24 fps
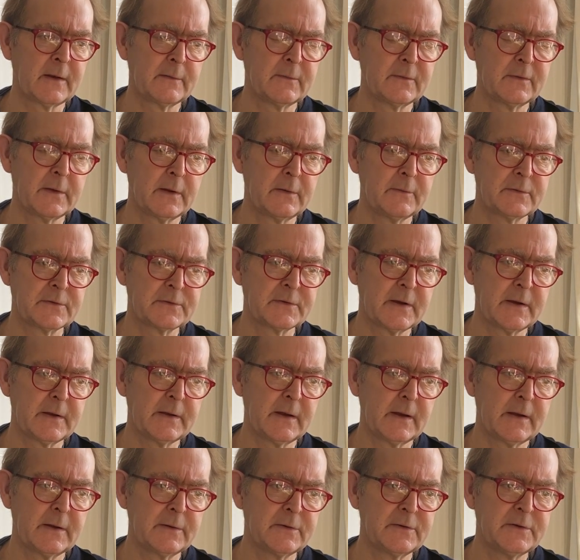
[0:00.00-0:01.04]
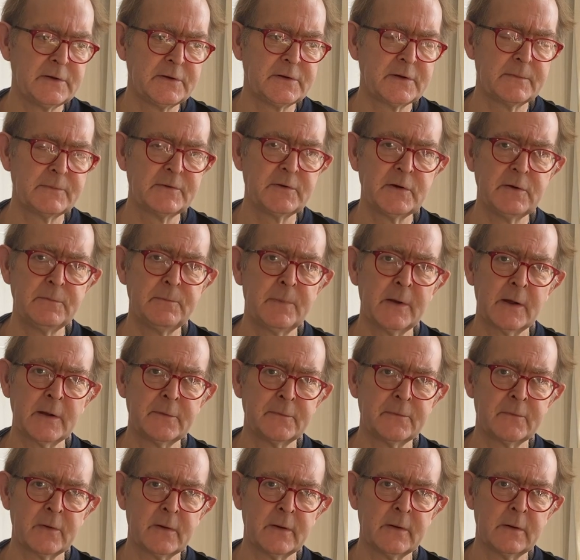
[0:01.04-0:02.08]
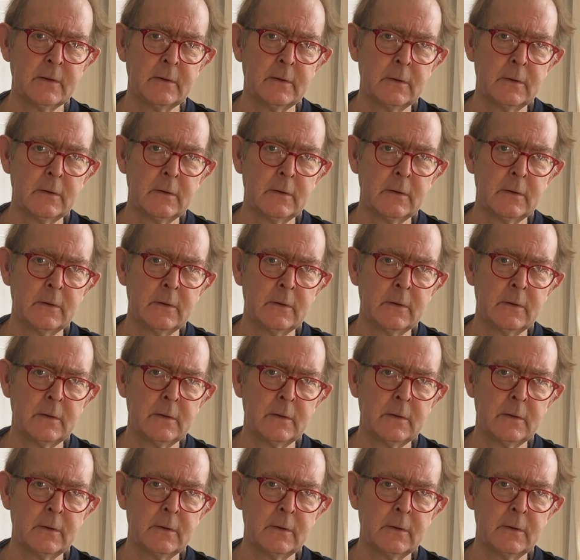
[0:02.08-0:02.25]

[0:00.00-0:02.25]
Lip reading: they were saying that, and she said she'd pay for it.